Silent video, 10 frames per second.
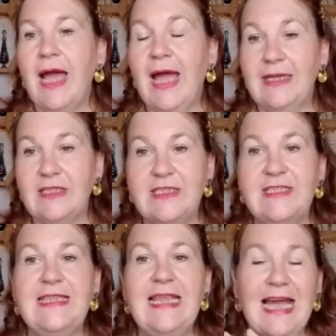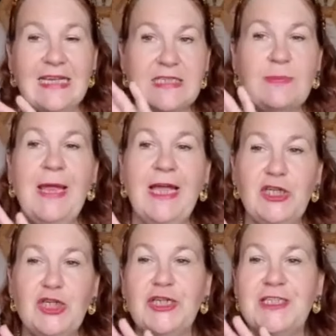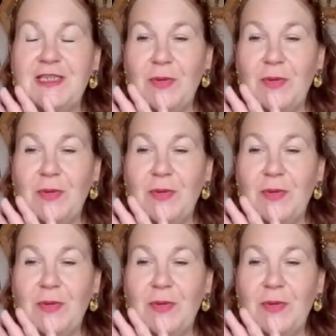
And the last pictures